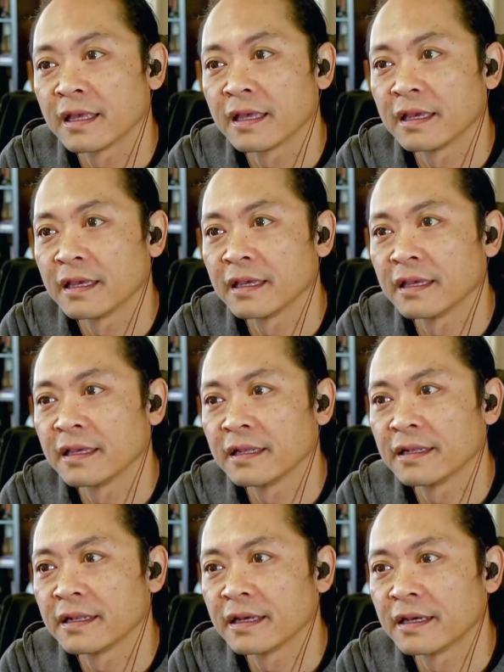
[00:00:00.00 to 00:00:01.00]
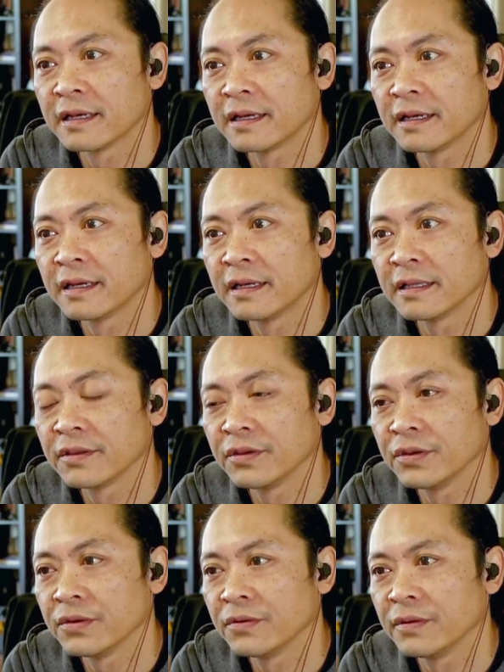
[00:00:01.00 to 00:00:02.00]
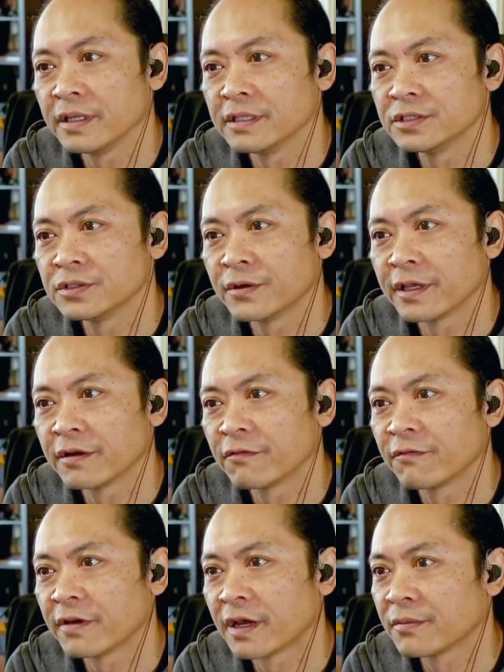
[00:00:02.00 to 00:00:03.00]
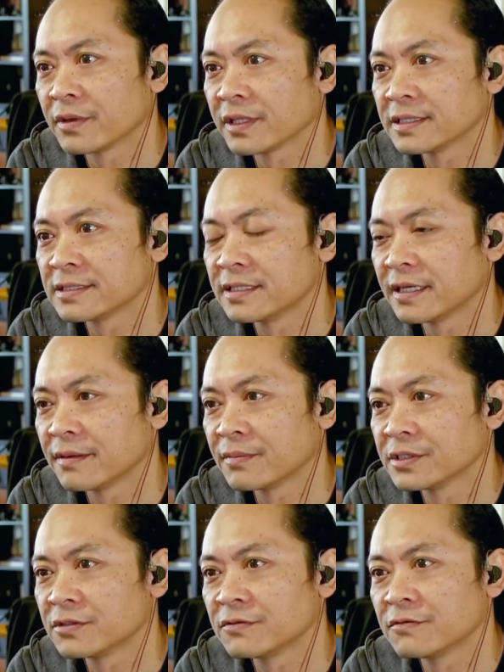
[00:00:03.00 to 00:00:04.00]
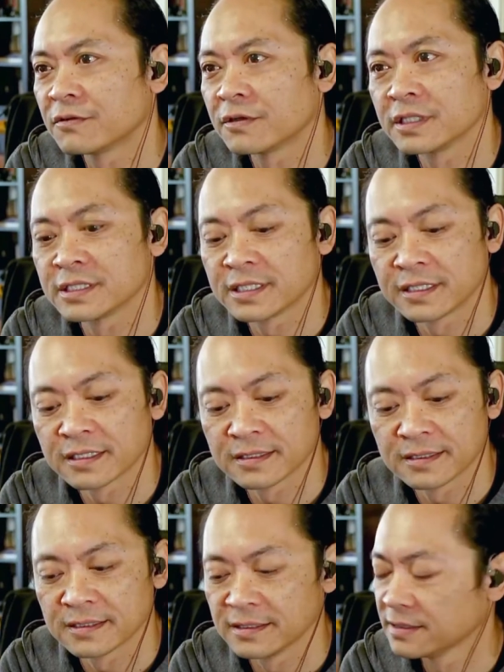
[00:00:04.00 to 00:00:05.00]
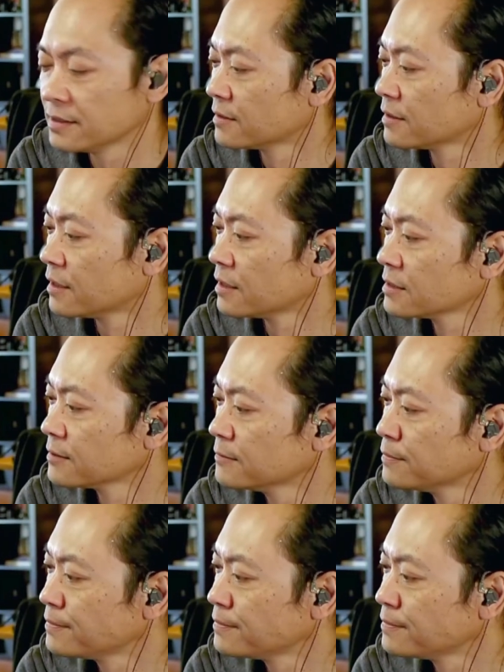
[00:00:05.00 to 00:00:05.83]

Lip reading: And you enjoy your fabulous day, Mr. 46. You're awesome.